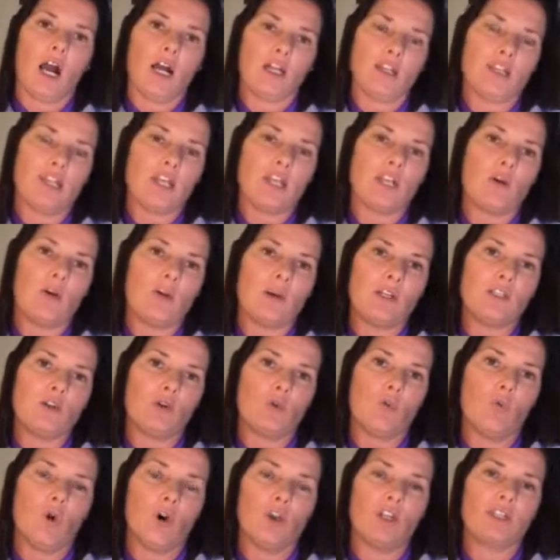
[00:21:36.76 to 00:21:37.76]
I think when
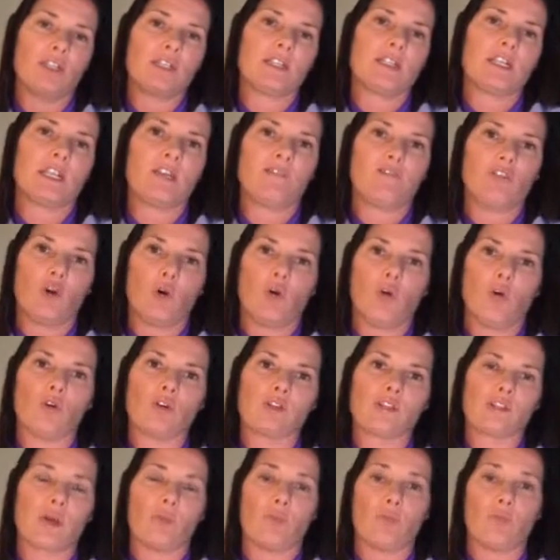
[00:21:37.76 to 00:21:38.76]
you're wanting to give your
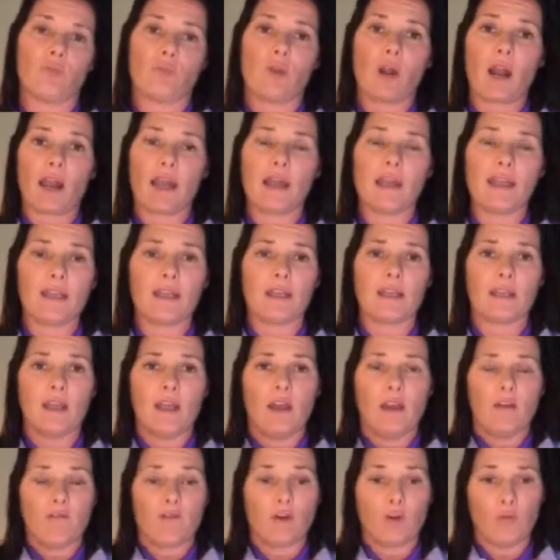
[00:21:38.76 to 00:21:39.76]
horse a break
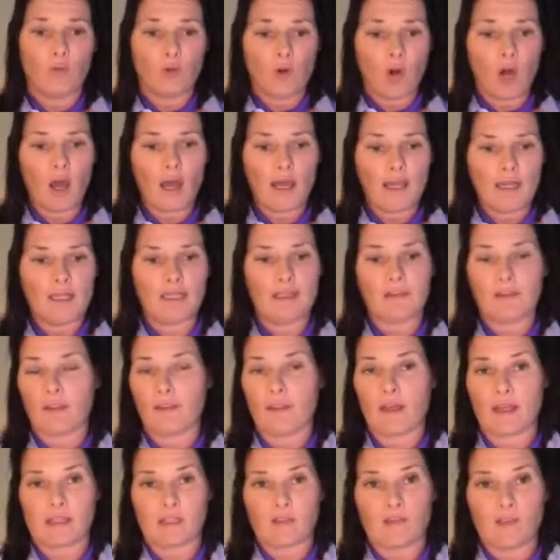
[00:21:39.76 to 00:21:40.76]
from riding,
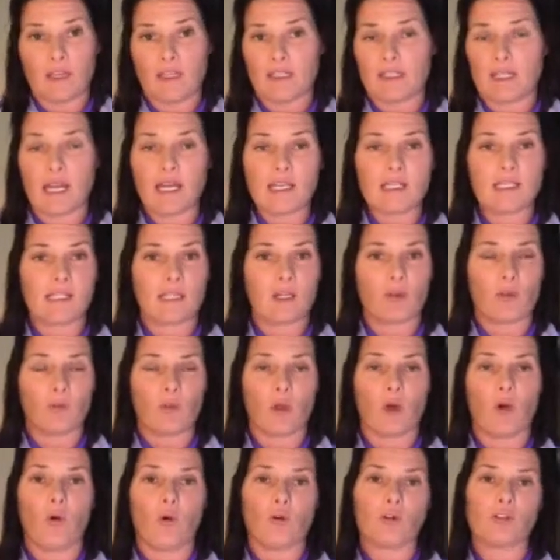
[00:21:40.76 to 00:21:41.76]
that that's fantastic.
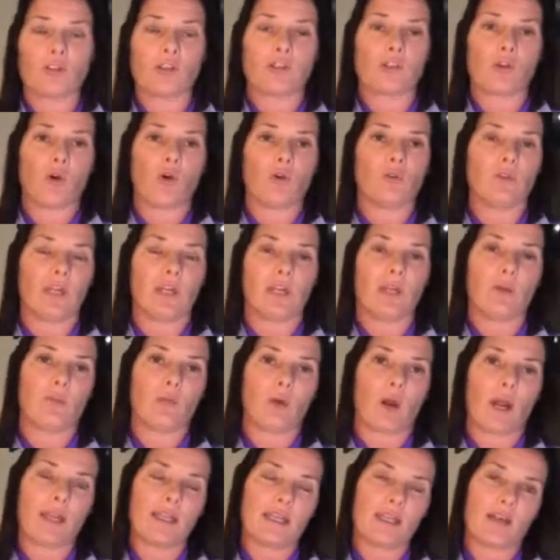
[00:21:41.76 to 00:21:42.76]
The horses all need a
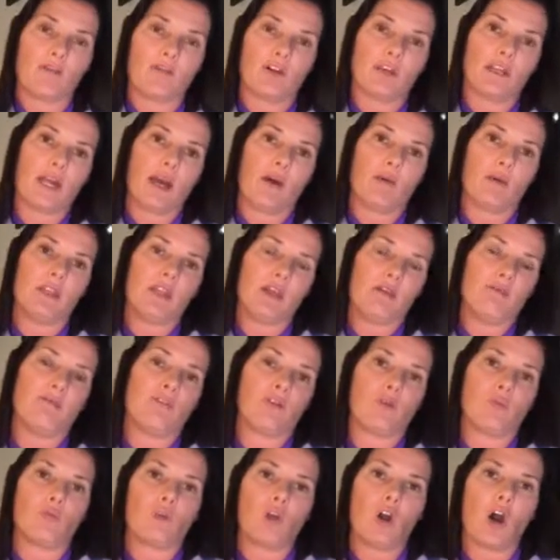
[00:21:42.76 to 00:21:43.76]
break every now and then
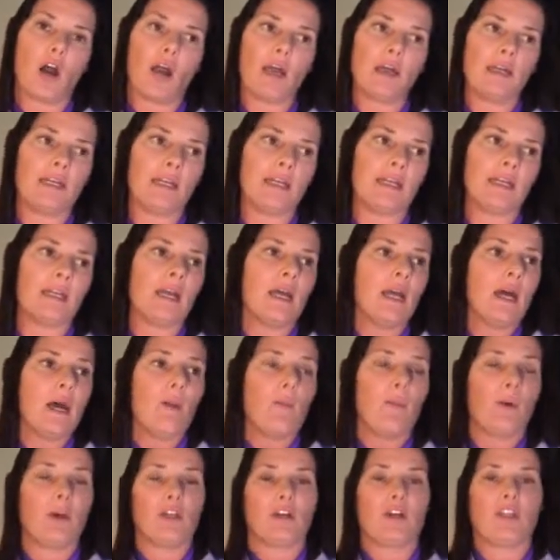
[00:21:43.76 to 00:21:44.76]
from riding,
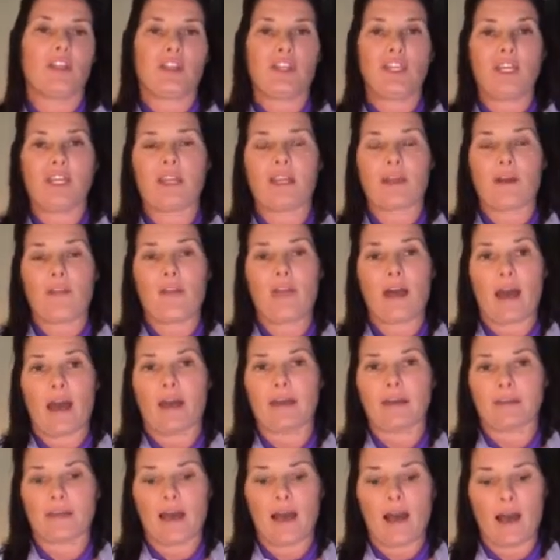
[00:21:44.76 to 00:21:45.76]
but I think
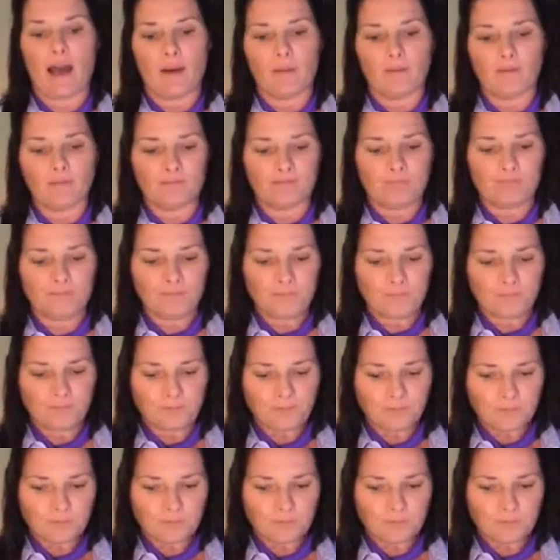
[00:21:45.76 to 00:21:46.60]
that. Um,